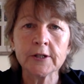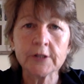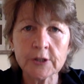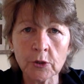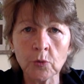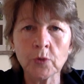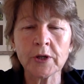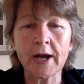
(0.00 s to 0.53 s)

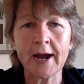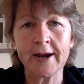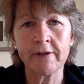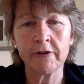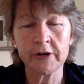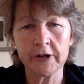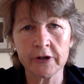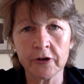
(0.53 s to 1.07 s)
Don't
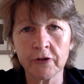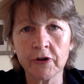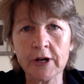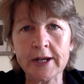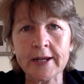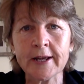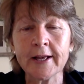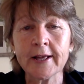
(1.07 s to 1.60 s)
hire in a
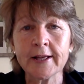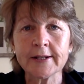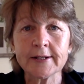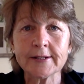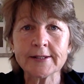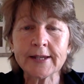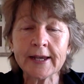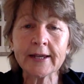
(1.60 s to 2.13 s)
hurry.
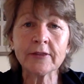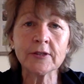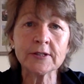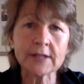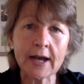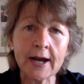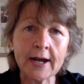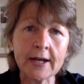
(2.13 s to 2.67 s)
Take the
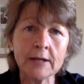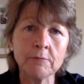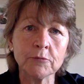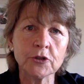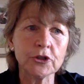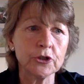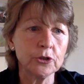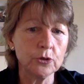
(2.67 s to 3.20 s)
time
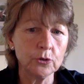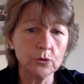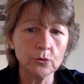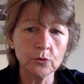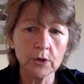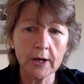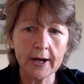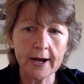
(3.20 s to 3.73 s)
to